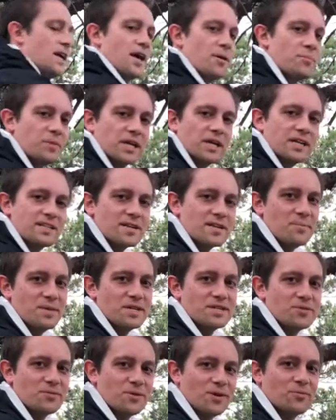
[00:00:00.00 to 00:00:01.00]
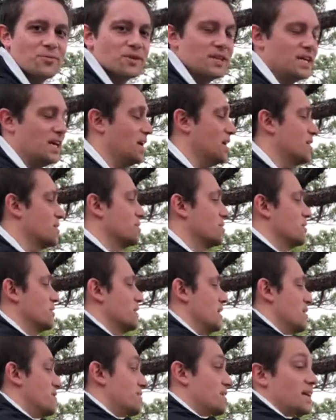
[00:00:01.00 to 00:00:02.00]
And because I messed around with the angle,
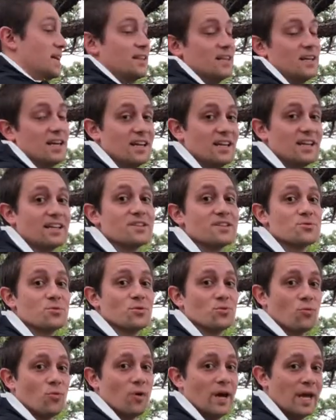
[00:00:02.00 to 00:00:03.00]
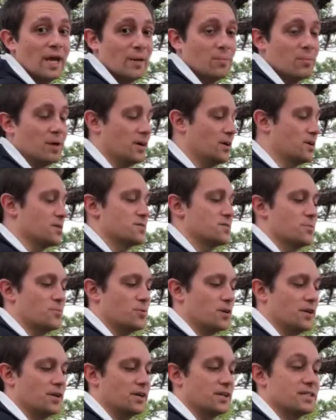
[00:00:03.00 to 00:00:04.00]
I find that I like this one way better. So I'm
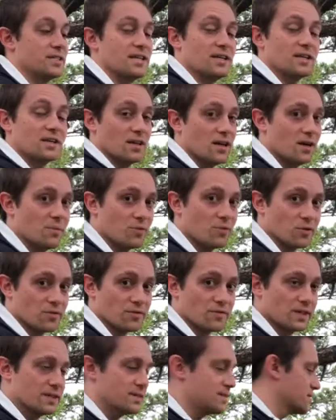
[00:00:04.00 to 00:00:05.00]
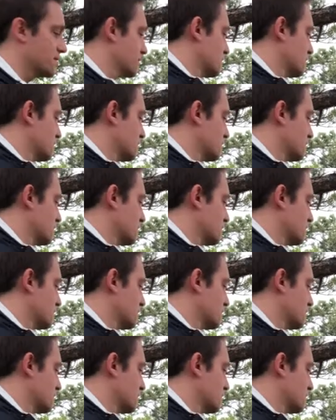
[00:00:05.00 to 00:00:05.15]
probably gonna take a lot more of these.